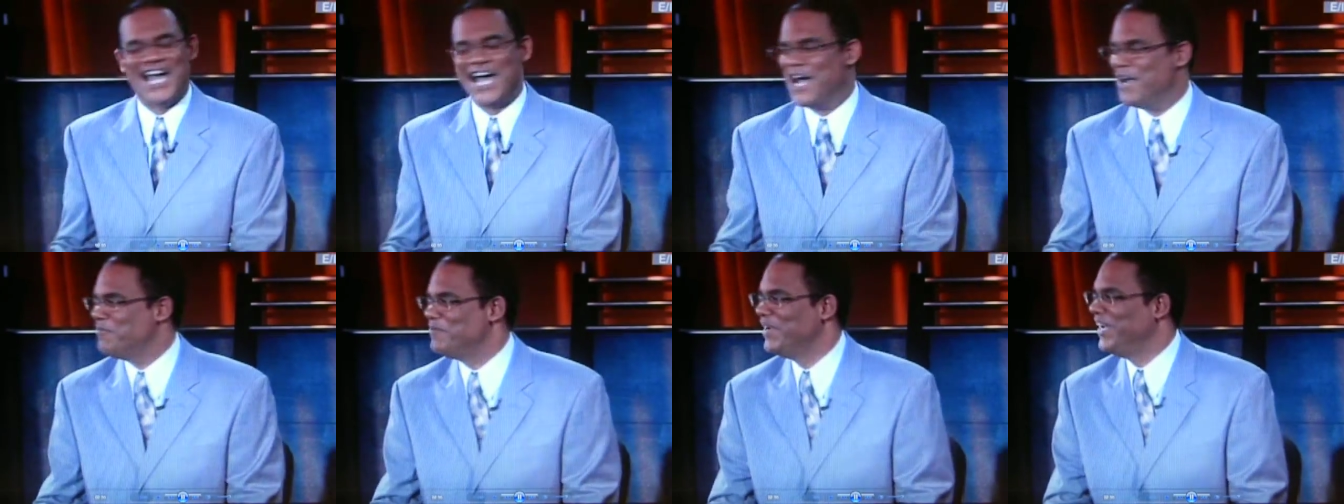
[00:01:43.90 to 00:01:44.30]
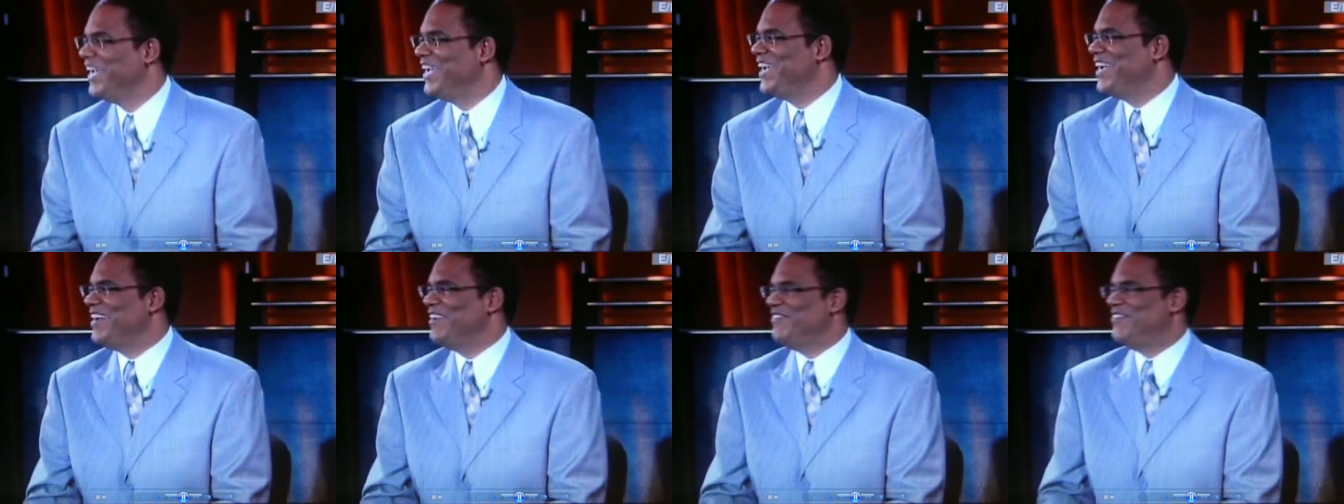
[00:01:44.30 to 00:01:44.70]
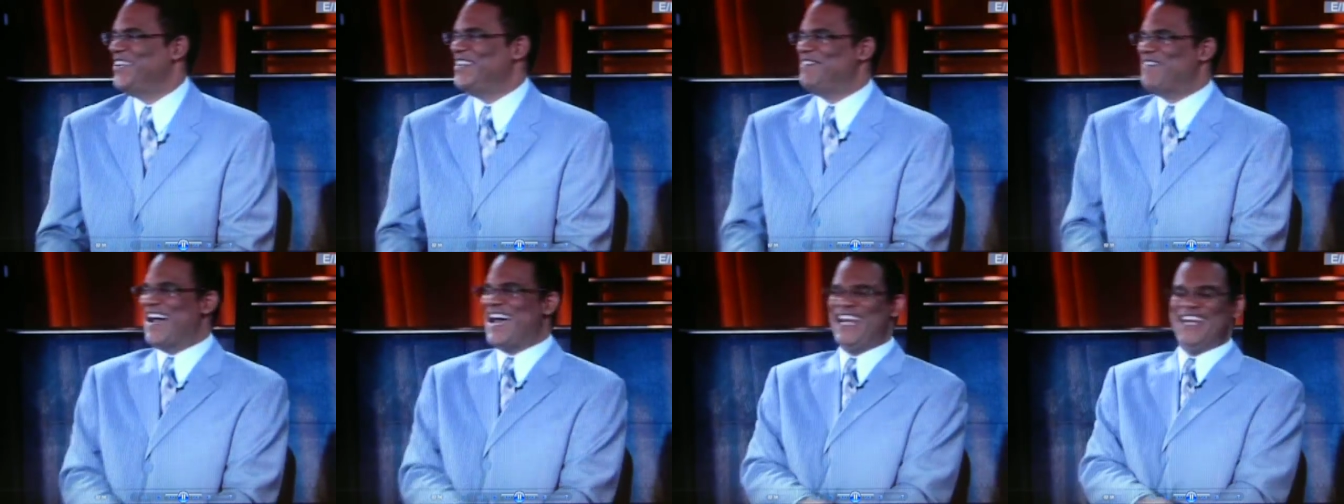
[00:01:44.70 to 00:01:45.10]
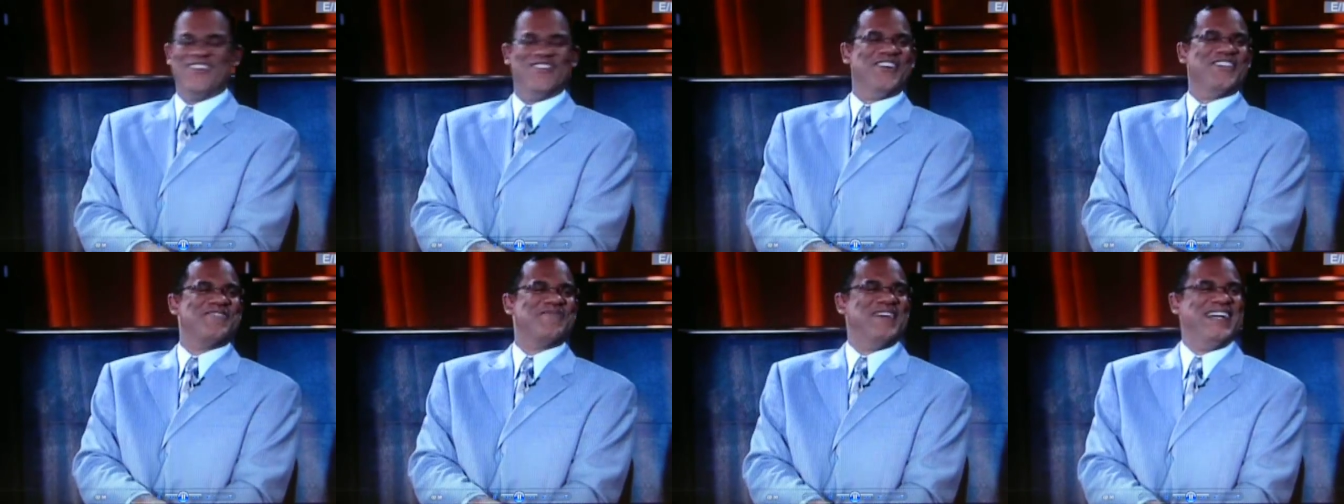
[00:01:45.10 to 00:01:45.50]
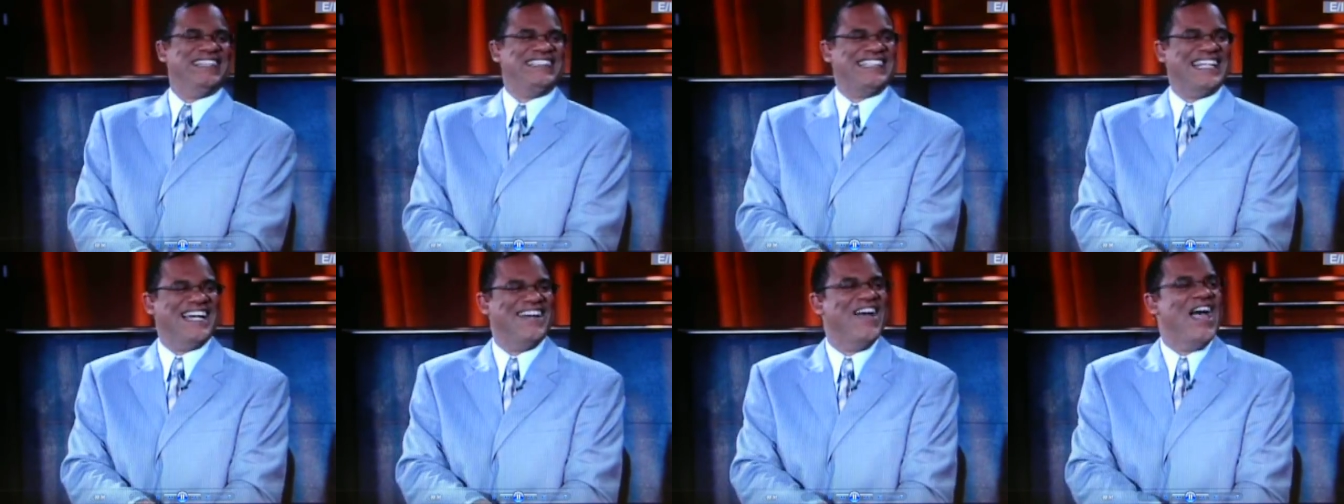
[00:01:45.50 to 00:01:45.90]
job. Everybody wants
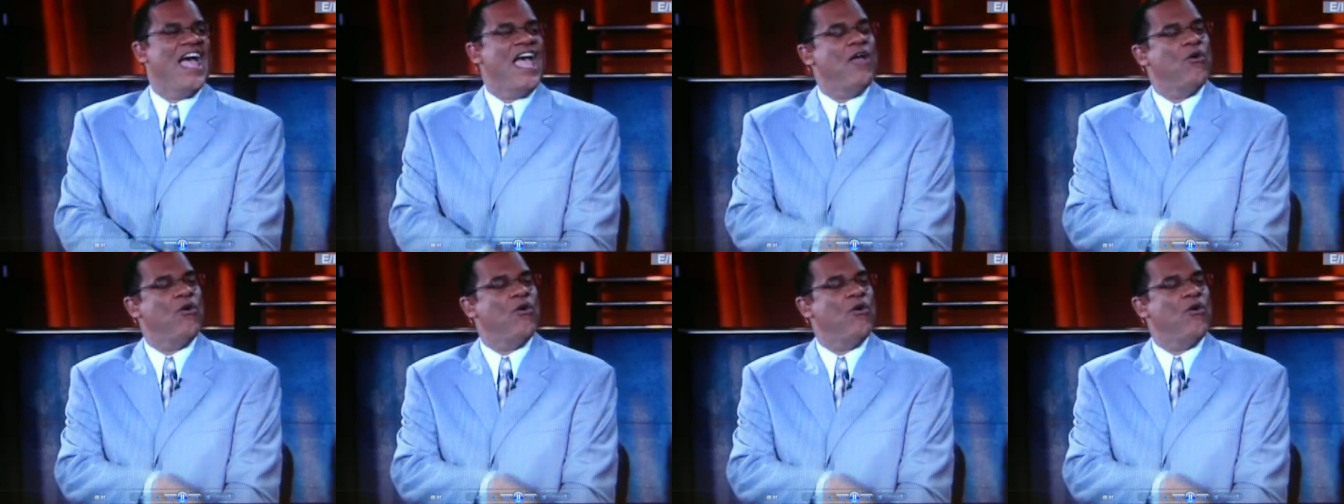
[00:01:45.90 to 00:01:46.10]
my job.